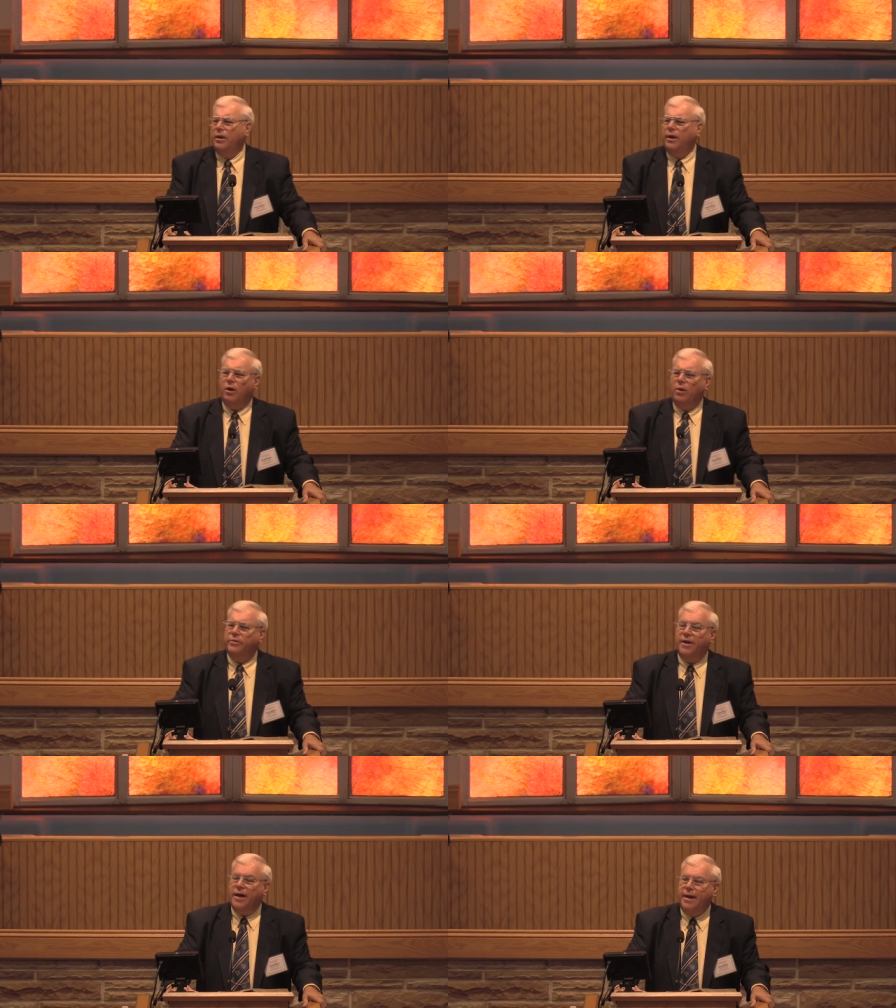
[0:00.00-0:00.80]
at
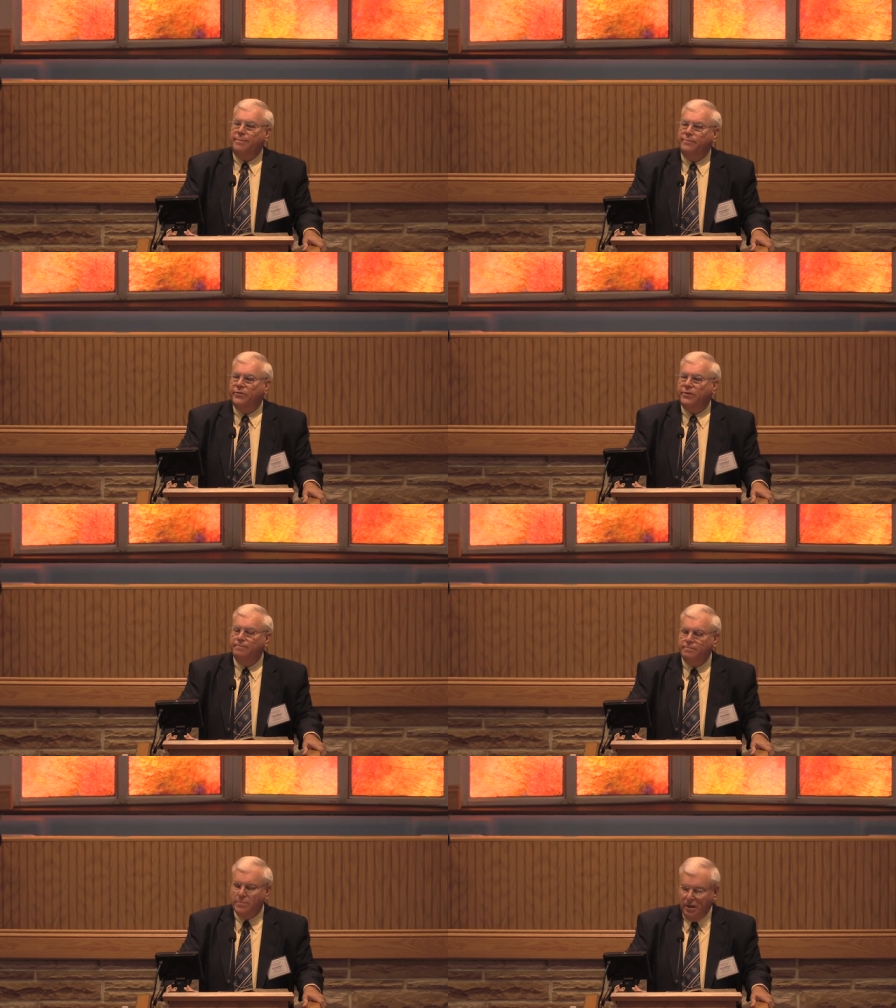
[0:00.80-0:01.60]
all
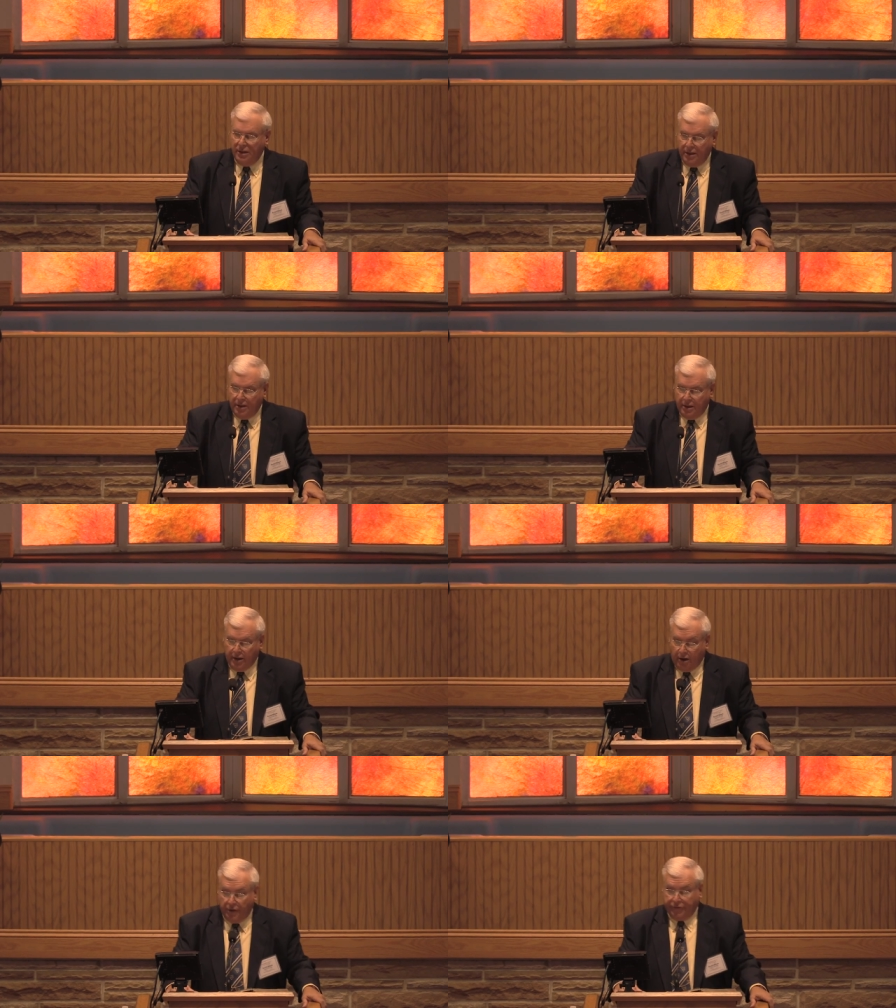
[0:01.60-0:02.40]
times.
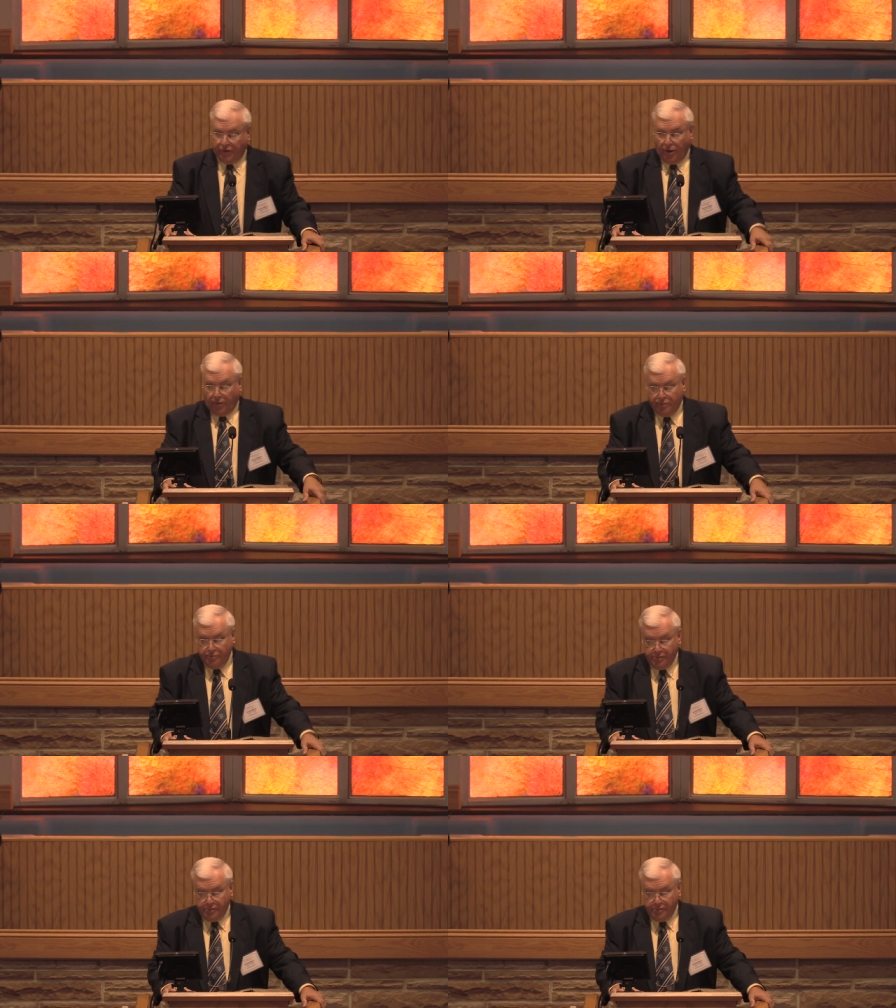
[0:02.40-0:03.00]
And also,